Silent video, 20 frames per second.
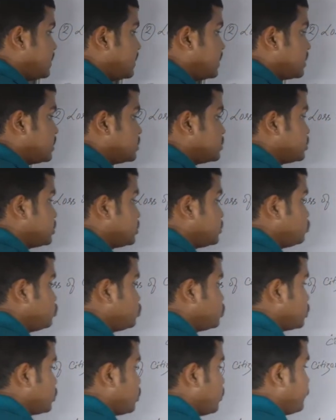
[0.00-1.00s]
the
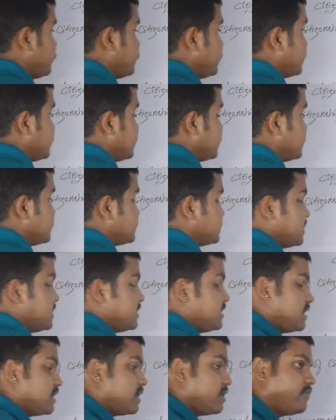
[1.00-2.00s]
Constitution of India, then the
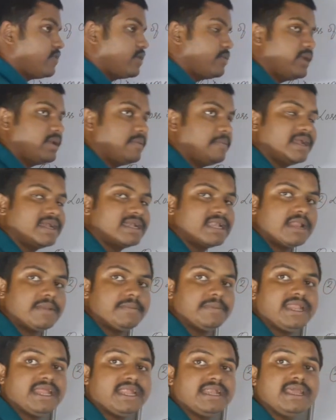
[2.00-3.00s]
central government may
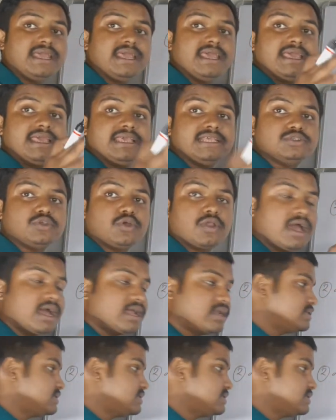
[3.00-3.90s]
terminate his or her